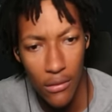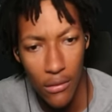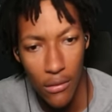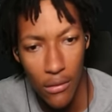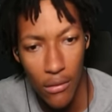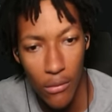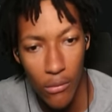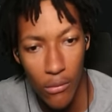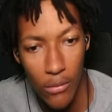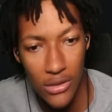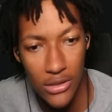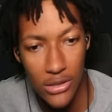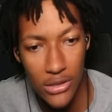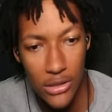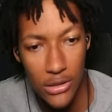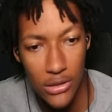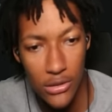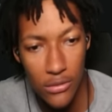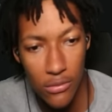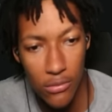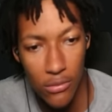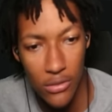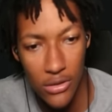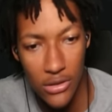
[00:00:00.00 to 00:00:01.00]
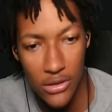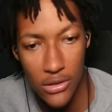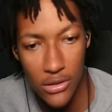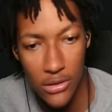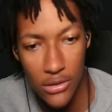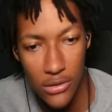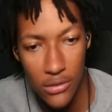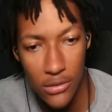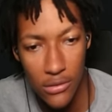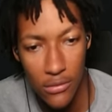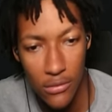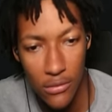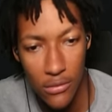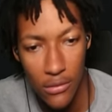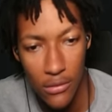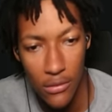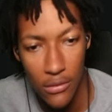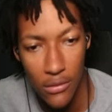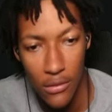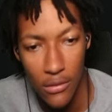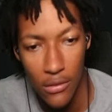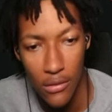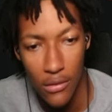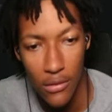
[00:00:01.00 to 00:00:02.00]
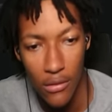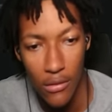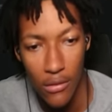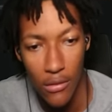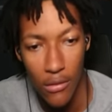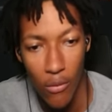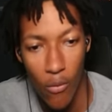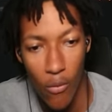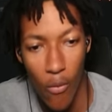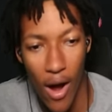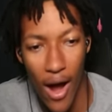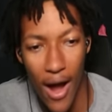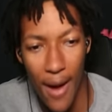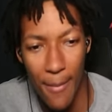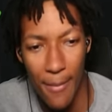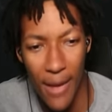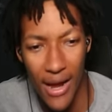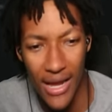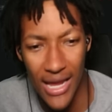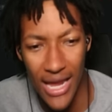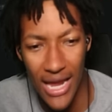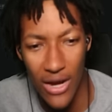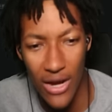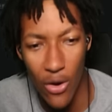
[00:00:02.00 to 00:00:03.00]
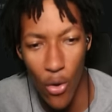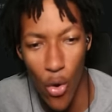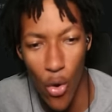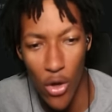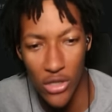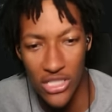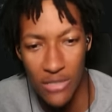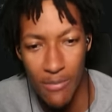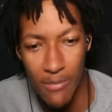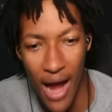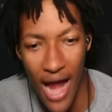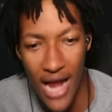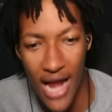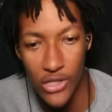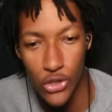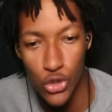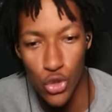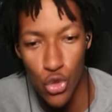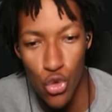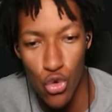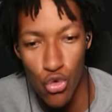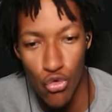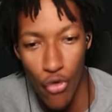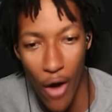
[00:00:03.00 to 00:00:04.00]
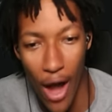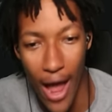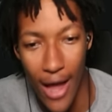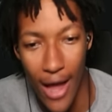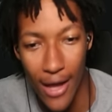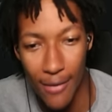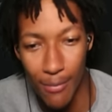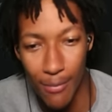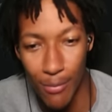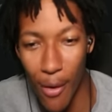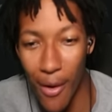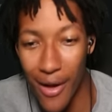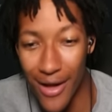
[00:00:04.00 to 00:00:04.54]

What is this? What is this? Why am I getting haunted by a do-rag, bro?